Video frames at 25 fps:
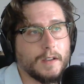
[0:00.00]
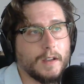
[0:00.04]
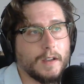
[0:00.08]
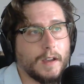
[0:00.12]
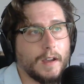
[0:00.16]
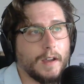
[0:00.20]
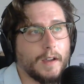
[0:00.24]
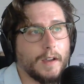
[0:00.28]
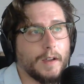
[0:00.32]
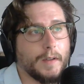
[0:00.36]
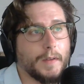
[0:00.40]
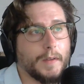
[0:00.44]

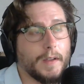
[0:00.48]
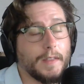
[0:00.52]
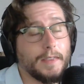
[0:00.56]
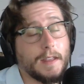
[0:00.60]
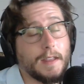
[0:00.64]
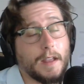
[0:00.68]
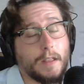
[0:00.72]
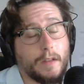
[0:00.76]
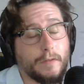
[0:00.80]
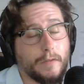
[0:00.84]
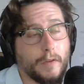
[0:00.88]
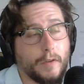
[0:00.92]
And
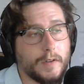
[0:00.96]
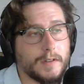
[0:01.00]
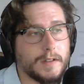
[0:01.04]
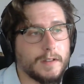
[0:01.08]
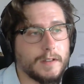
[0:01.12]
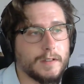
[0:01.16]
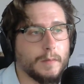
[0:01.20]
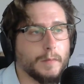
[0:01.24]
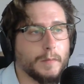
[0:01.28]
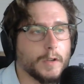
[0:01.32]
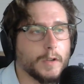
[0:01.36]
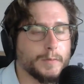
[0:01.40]
then of course
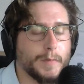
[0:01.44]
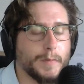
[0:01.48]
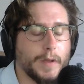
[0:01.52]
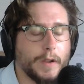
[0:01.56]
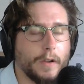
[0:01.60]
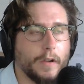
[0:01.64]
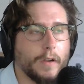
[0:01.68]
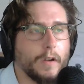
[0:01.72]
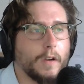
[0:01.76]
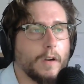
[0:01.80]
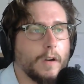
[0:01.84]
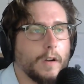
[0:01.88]
it's a much
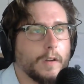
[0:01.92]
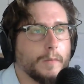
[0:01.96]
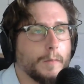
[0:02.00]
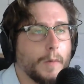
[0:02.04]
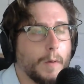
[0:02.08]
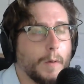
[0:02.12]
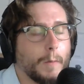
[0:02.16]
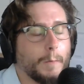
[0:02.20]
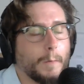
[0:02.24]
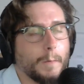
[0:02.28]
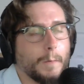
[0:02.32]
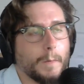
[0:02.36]
bigger car.
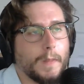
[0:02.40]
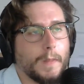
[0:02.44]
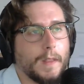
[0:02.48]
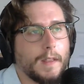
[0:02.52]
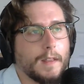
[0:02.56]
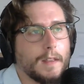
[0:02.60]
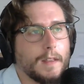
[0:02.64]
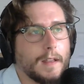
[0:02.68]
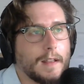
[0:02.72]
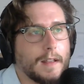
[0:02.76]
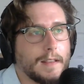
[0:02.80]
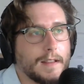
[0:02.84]
Well,
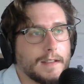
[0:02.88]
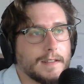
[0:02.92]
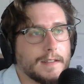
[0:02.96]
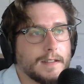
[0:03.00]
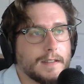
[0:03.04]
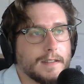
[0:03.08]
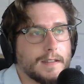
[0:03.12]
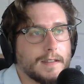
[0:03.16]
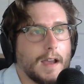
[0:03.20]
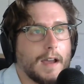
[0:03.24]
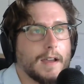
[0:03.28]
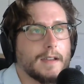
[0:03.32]
at least in
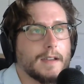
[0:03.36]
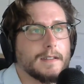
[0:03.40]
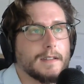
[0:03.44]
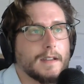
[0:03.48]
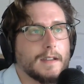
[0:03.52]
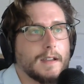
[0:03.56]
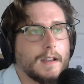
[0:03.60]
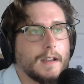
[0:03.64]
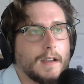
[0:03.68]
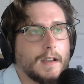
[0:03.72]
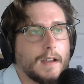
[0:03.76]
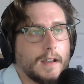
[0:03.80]
size,
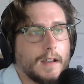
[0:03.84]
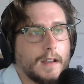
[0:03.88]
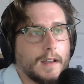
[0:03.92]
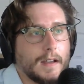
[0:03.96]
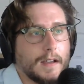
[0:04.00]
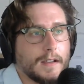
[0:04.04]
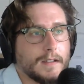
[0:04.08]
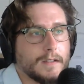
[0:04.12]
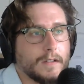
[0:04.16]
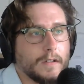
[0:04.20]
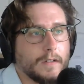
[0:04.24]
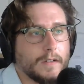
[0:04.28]

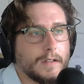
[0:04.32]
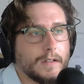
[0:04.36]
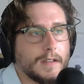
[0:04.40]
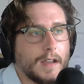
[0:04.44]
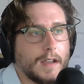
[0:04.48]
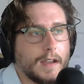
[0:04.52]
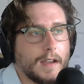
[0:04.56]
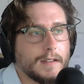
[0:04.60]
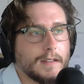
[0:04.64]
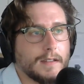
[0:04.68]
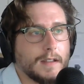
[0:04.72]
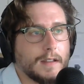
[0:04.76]
exterior
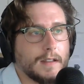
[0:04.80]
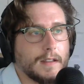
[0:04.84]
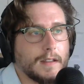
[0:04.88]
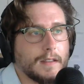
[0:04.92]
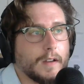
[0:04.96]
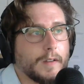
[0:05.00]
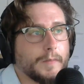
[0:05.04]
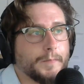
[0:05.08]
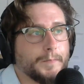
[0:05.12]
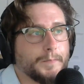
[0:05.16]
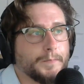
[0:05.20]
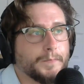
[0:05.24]
size than
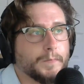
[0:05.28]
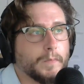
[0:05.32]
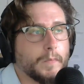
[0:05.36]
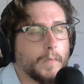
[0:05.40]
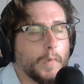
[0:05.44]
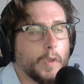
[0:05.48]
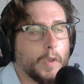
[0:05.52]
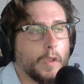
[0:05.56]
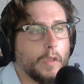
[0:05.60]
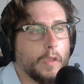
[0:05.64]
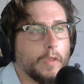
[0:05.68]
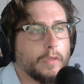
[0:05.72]
the
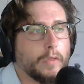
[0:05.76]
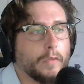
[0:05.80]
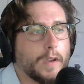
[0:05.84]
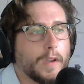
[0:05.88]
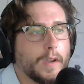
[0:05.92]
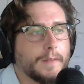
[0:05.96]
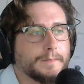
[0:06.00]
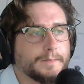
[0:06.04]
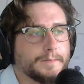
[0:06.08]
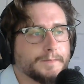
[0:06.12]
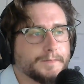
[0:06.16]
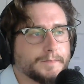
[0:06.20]
Model
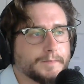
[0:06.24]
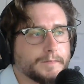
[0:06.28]
3.